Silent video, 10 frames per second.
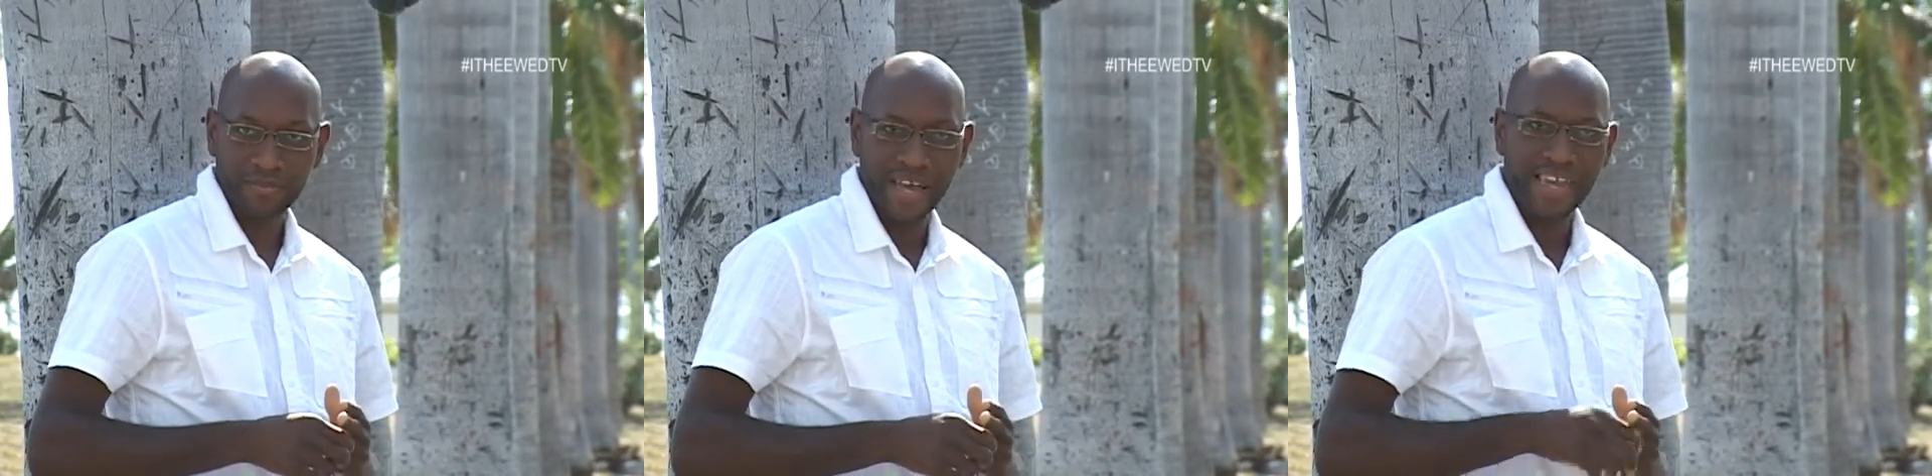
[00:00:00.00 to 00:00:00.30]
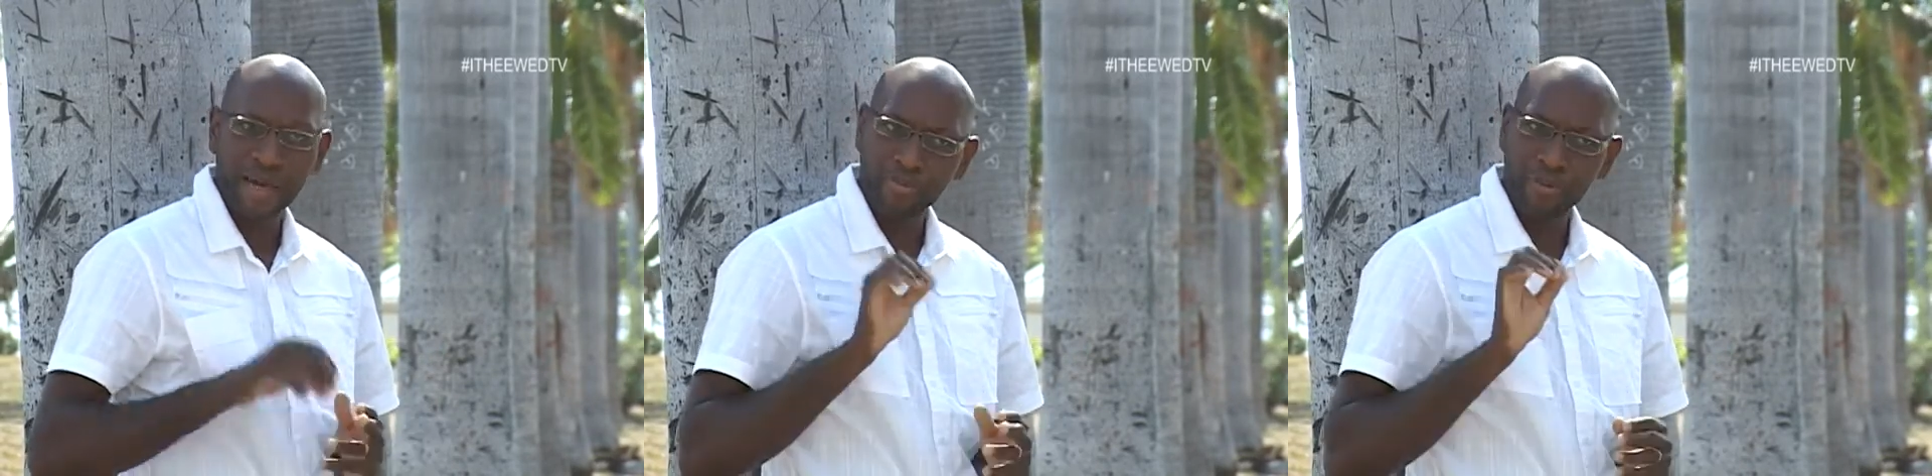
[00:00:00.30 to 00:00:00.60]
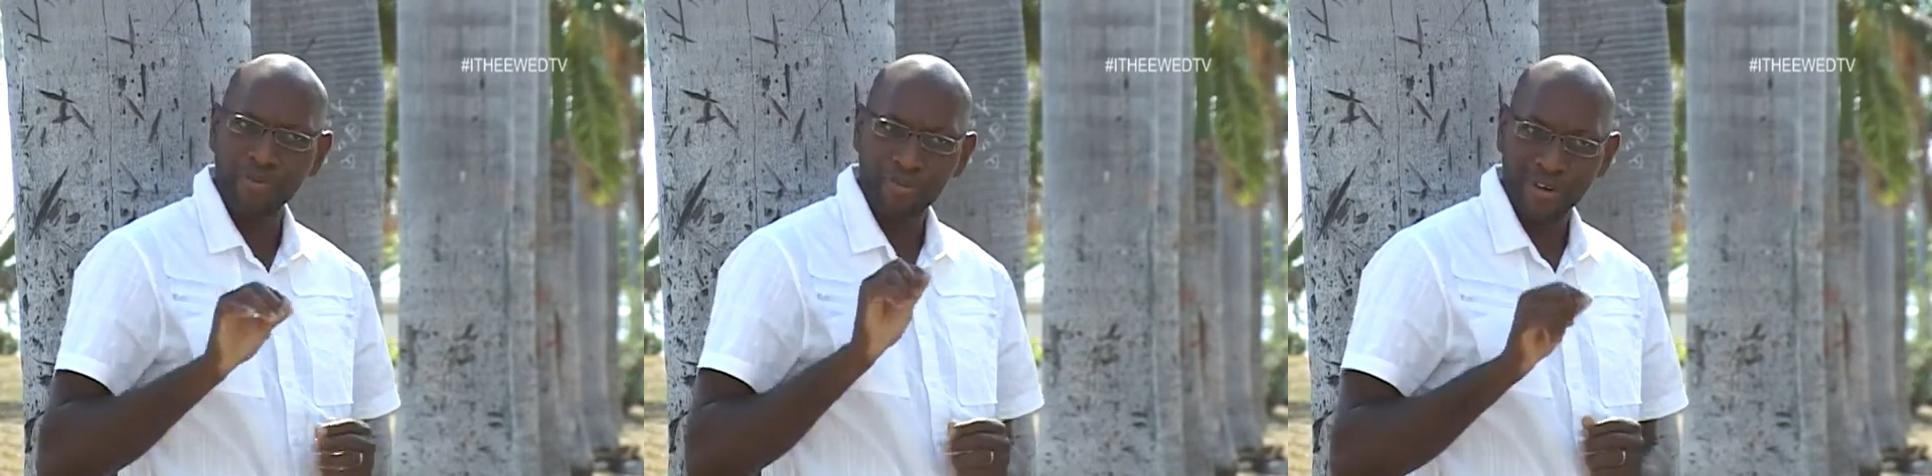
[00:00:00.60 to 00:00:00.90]
i can't
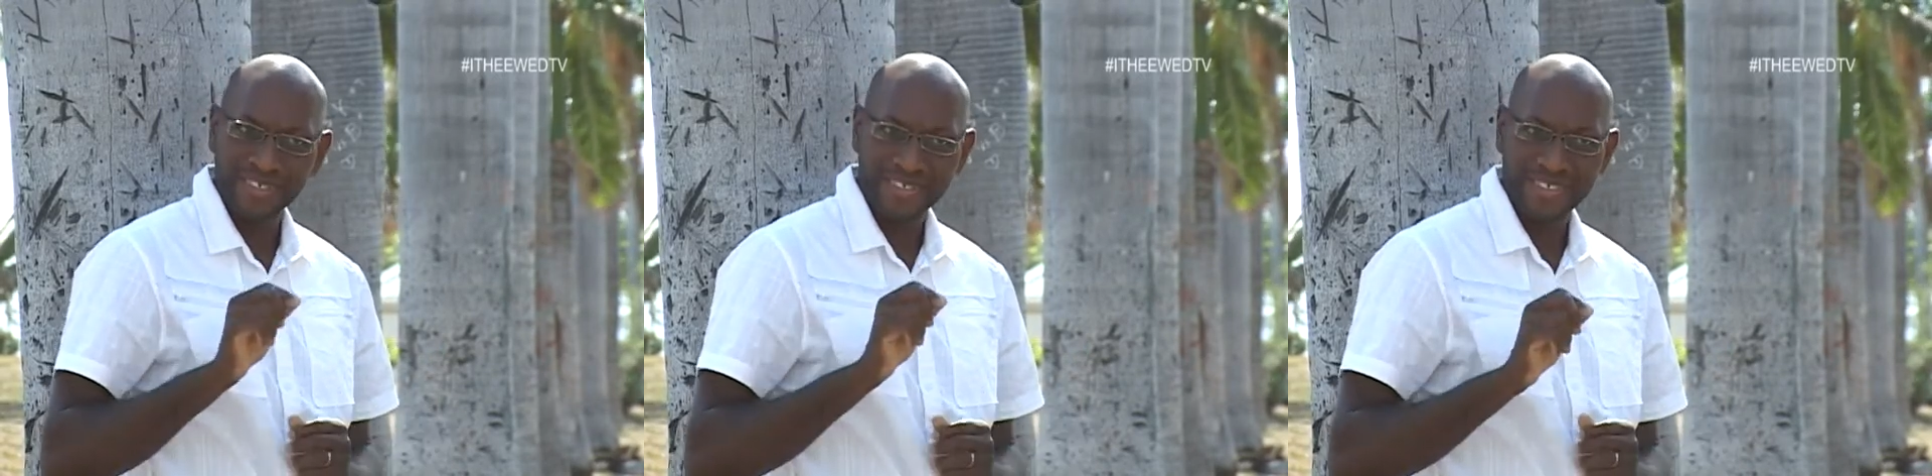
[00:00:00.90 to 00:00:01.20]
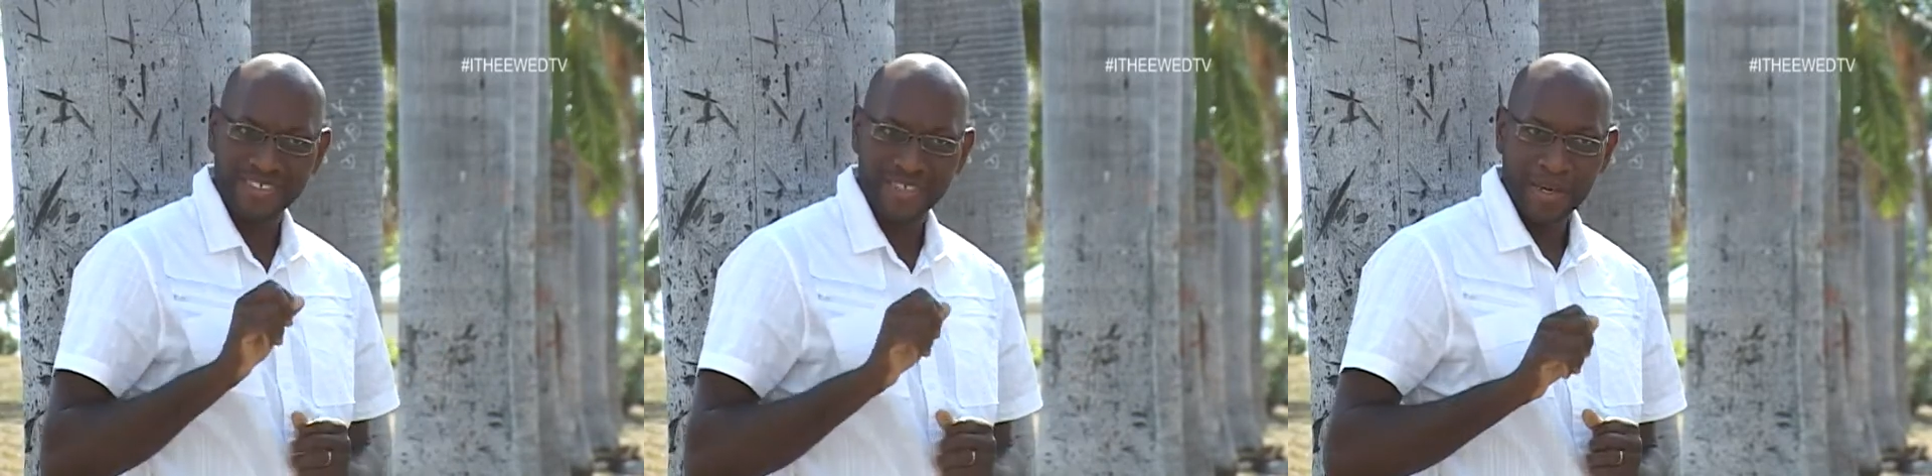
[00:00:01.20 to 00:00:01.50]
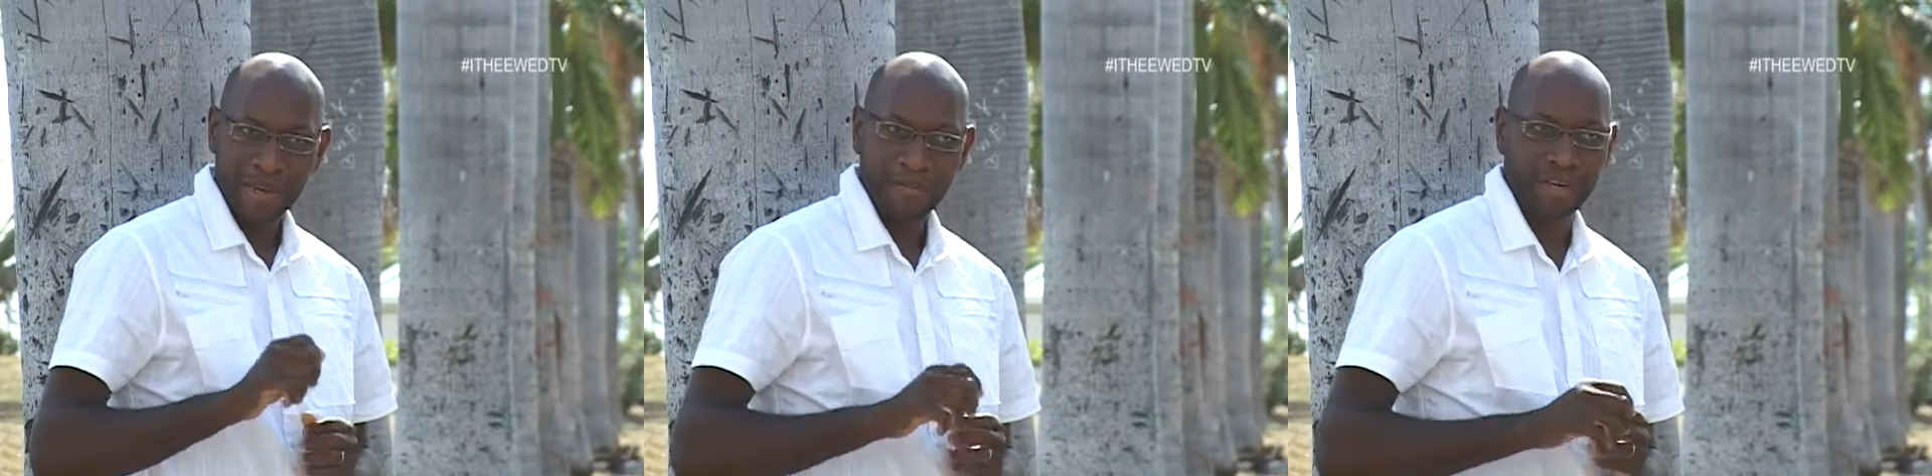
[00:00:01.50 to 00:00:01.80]
pinpoint it
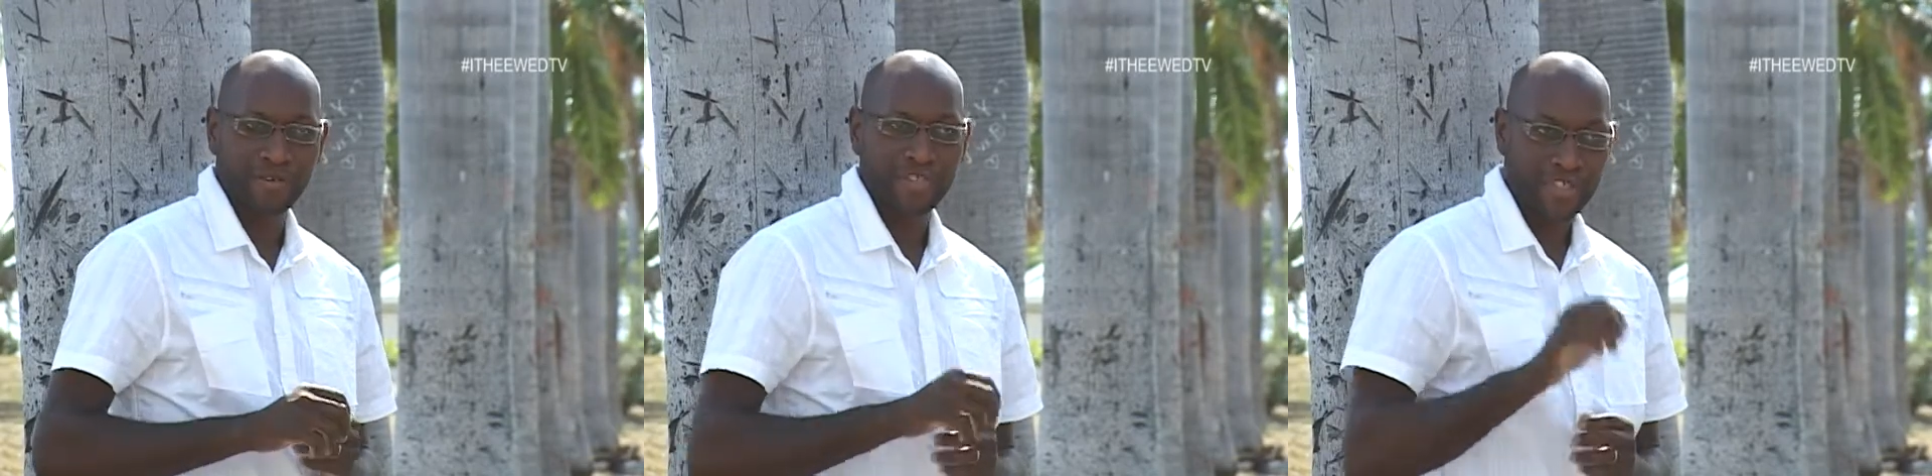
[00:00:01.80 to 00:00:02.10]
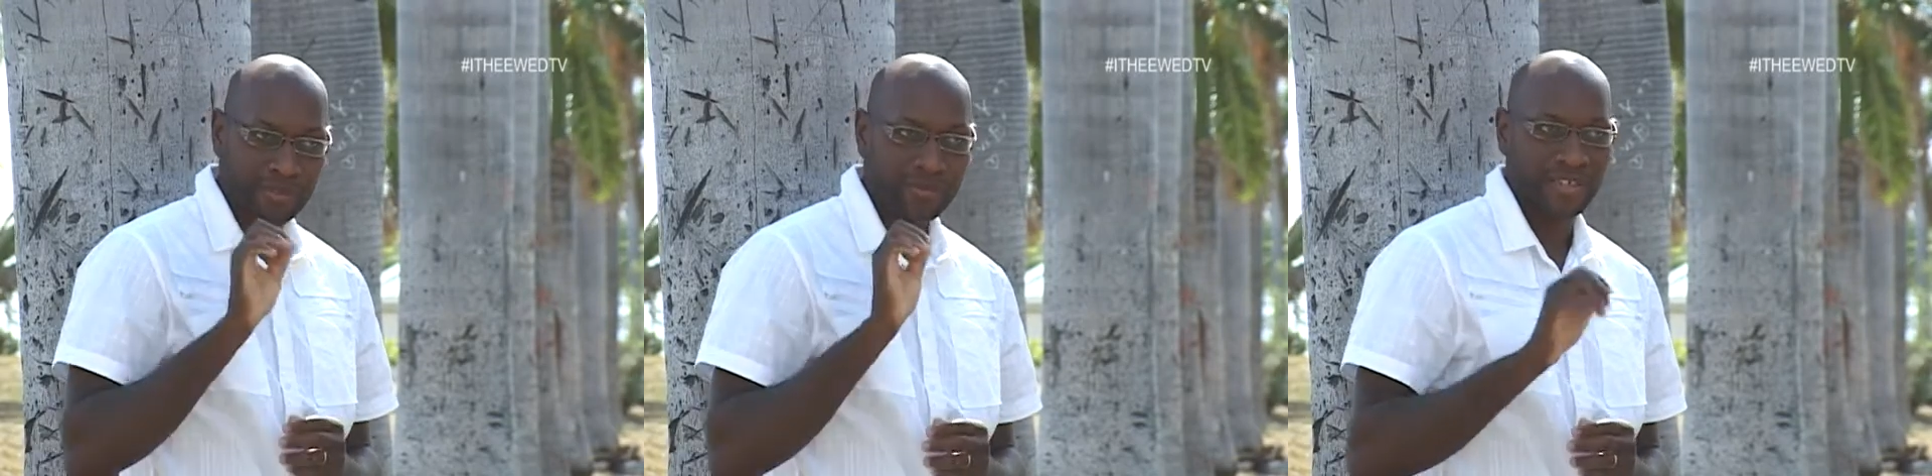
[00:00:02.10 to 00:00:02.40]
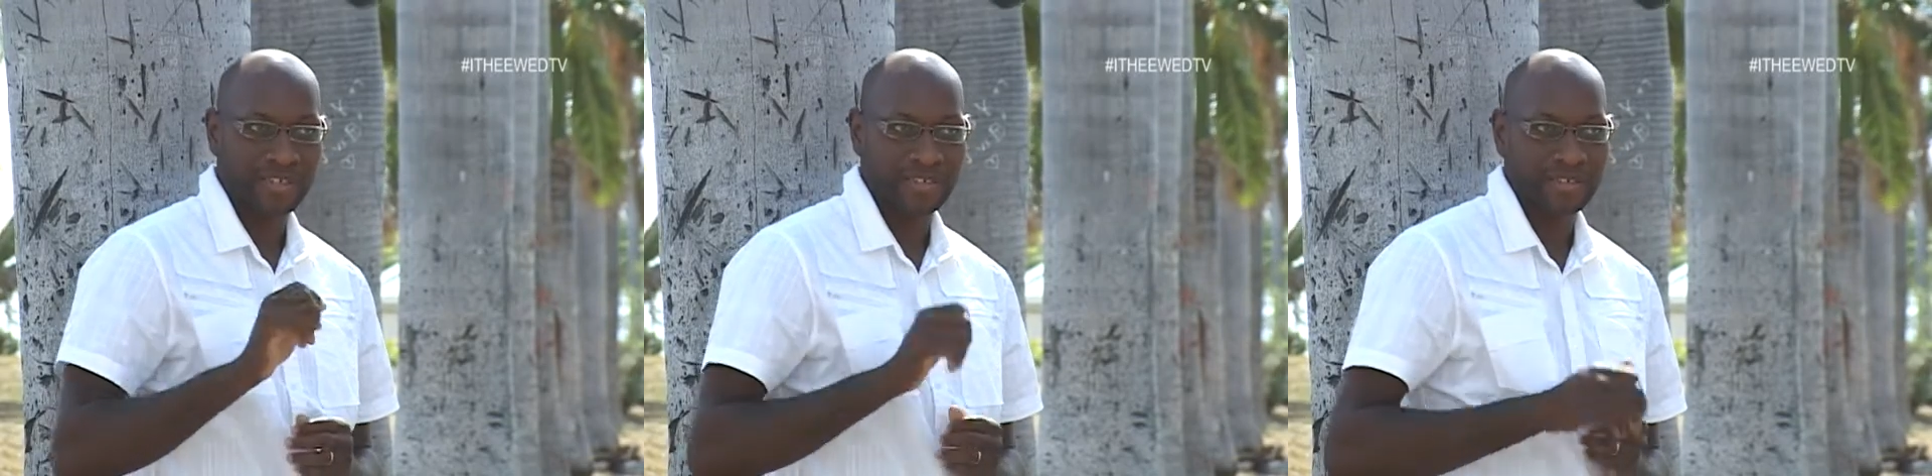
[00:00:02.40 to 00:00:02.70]
but it was just
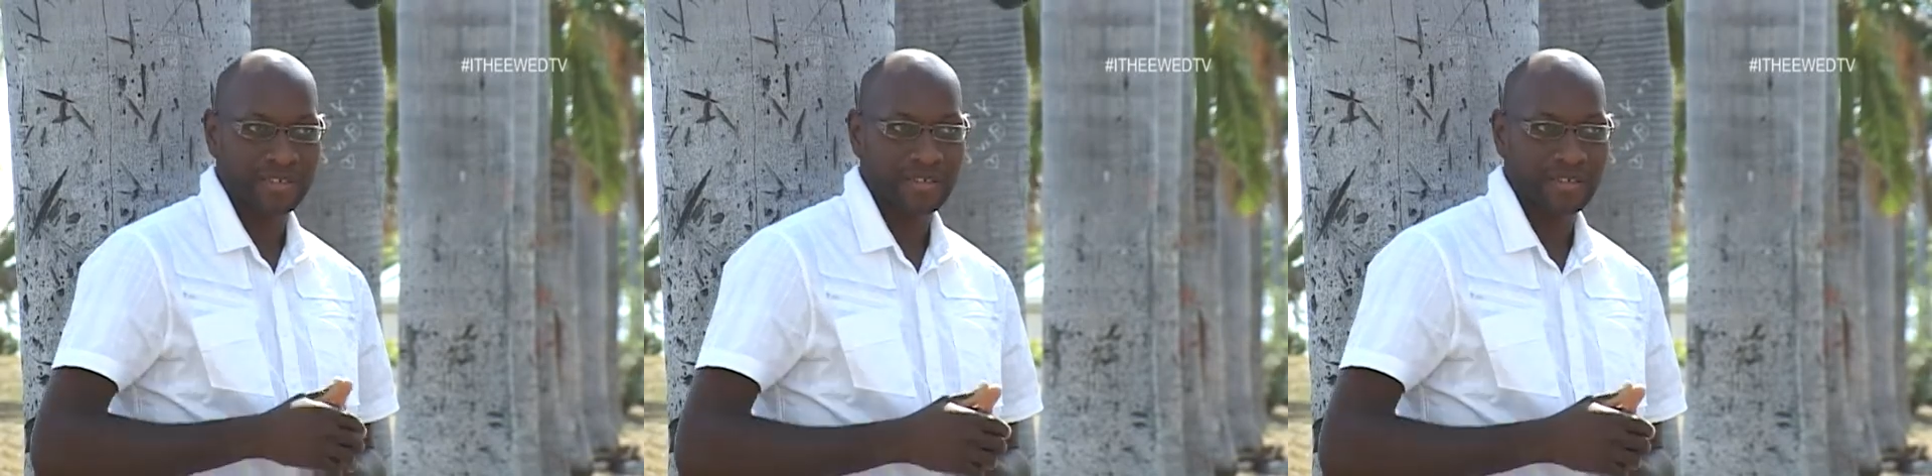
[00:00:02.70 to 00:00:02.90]
something